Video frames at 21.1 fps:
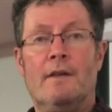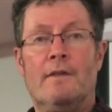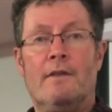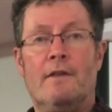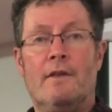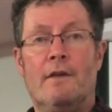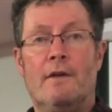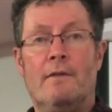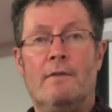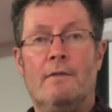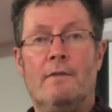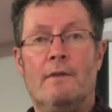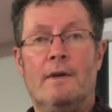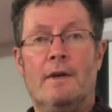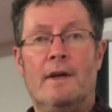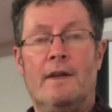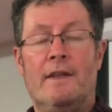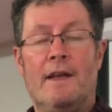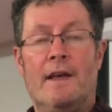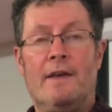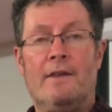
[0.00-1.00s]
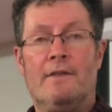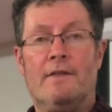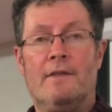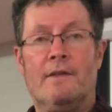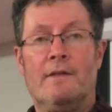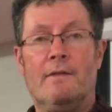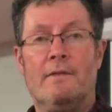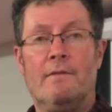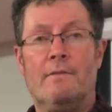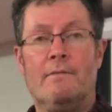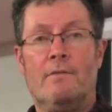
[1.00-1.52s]
to do a
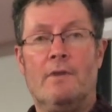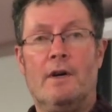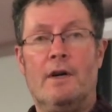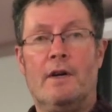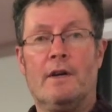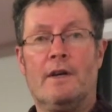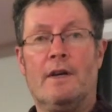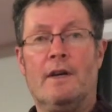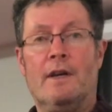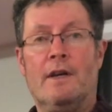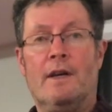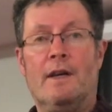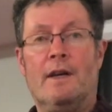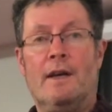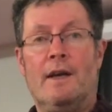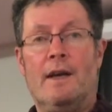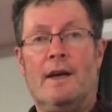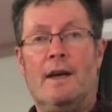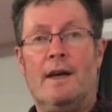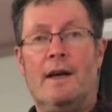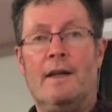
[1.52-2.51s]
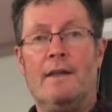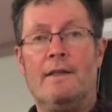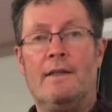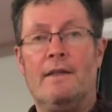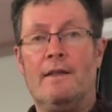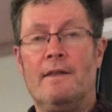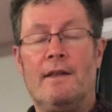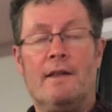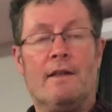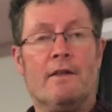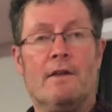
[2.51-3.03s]
day's work and
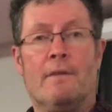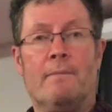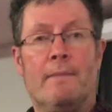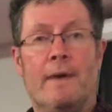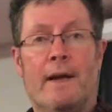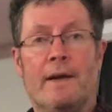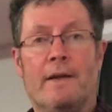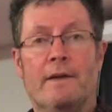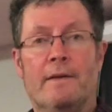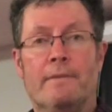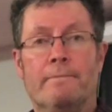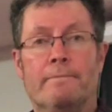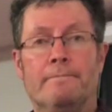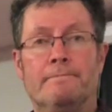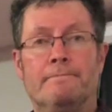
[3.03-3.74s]
didn't come back.